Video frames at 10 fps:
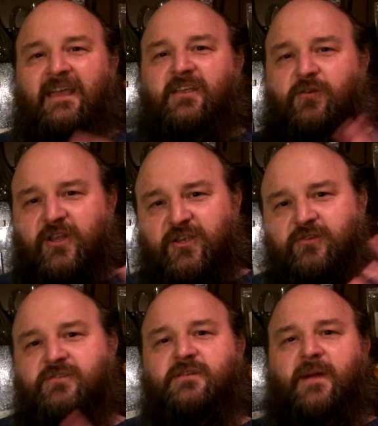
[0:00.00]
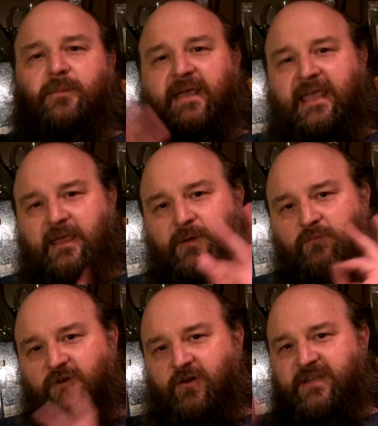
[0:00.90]
You can use them up and keep
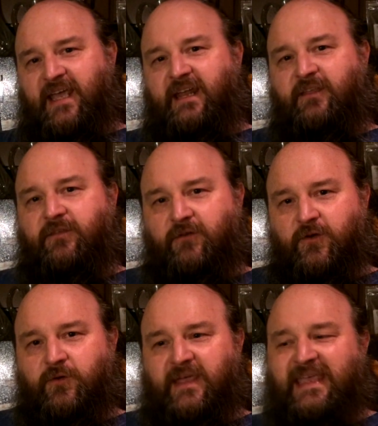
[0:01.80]
them rotating through,